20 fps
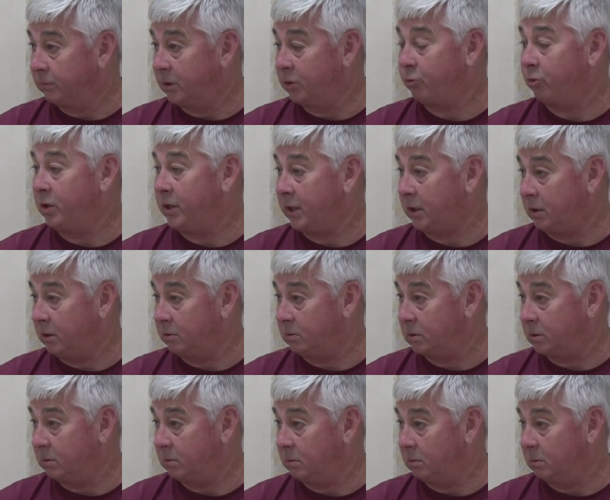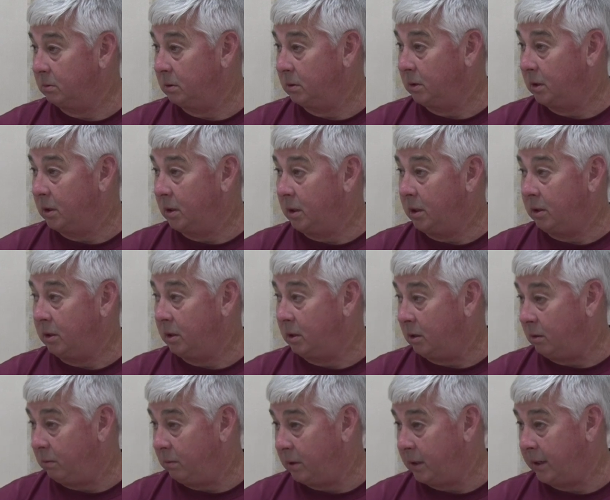It's ridiculous, you
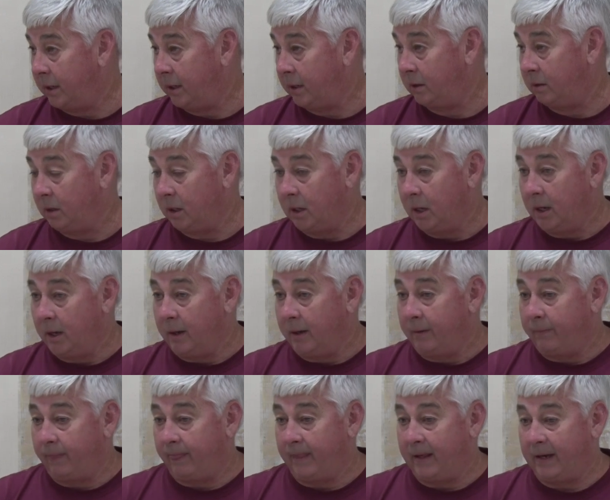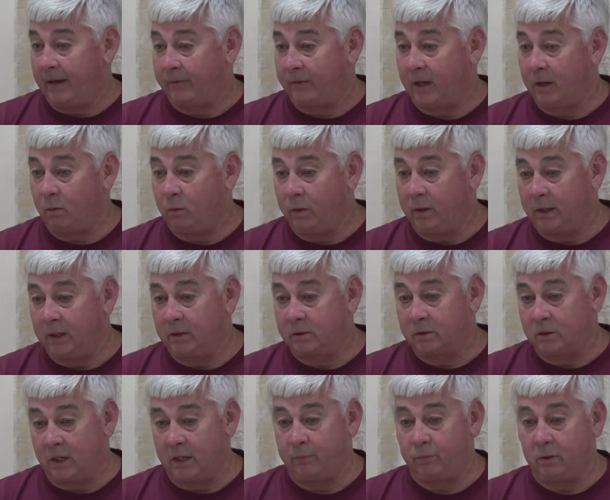know. And I think we need
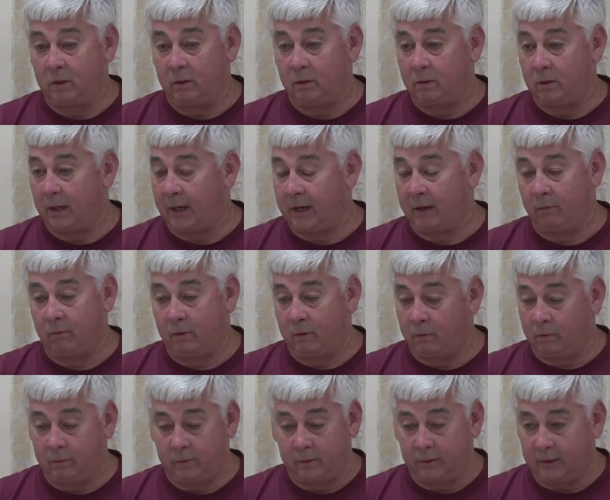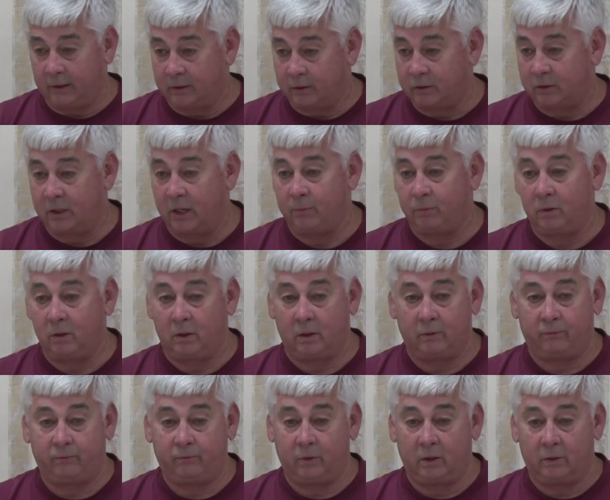something, I don't know, something
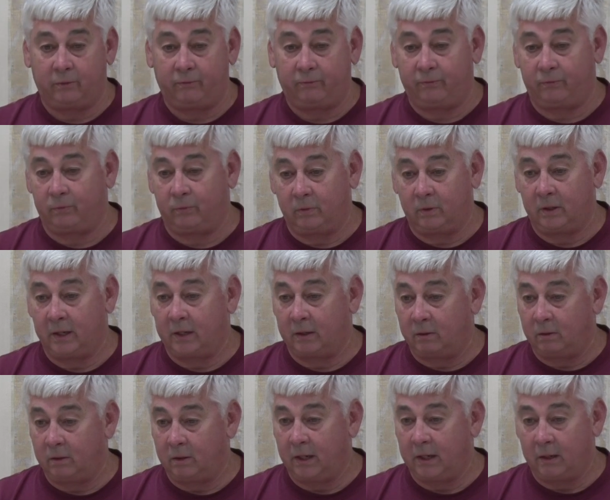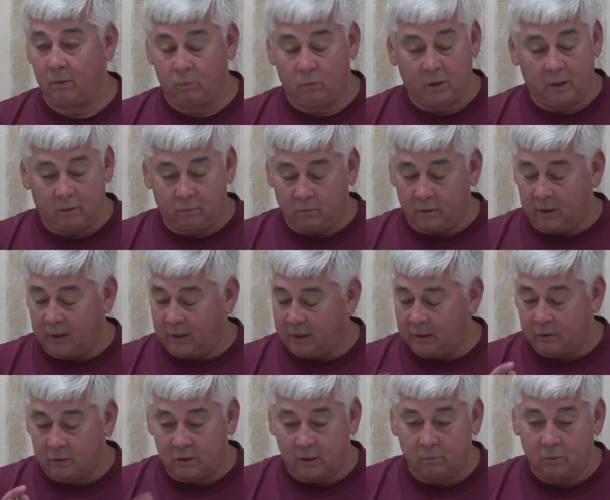if, if that, and, and, and
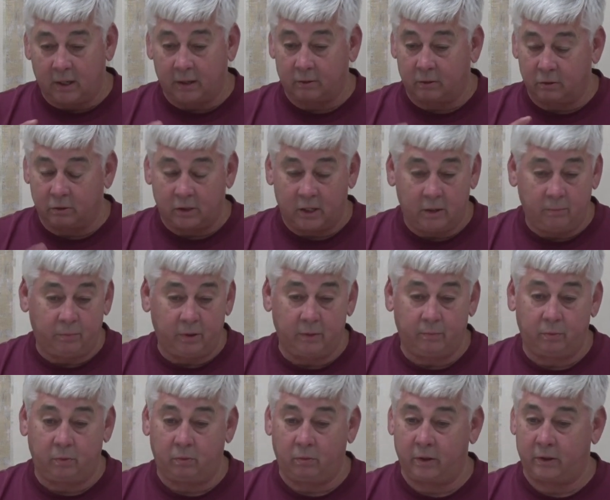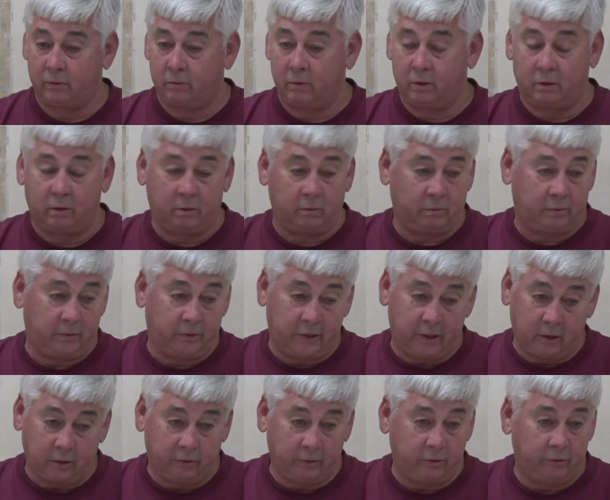it seems like the same people that are
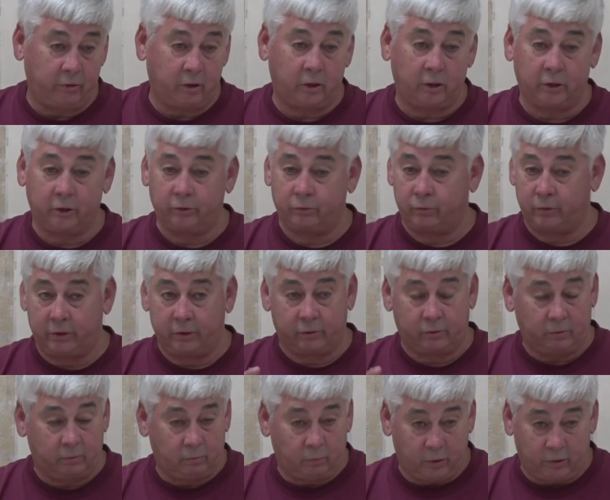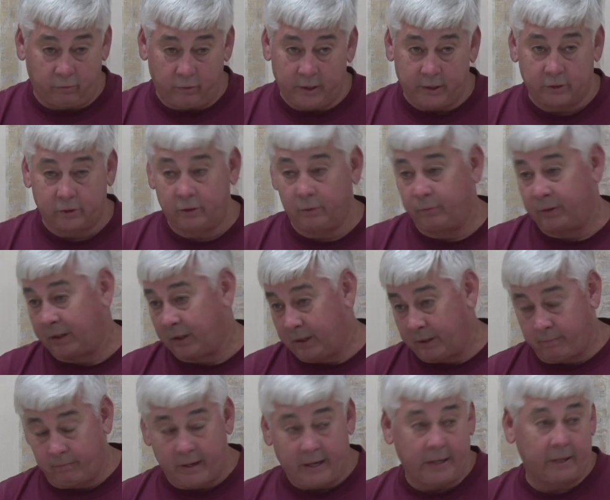dealing the drugs, we just, we arrest them, they
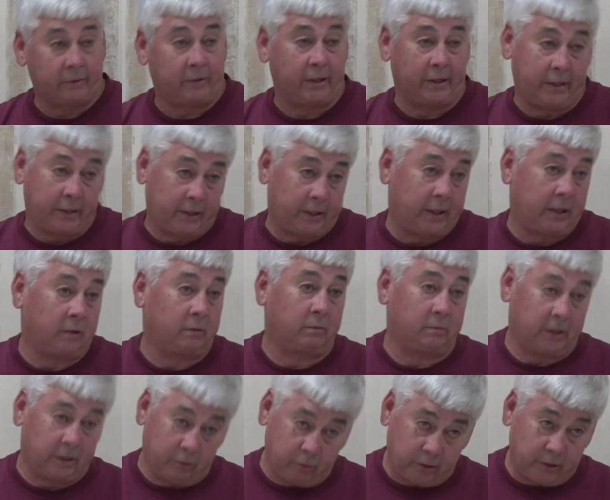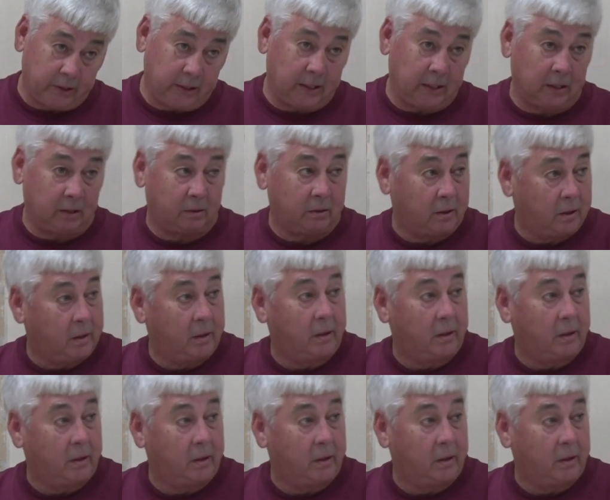come back, they get out, they do it again,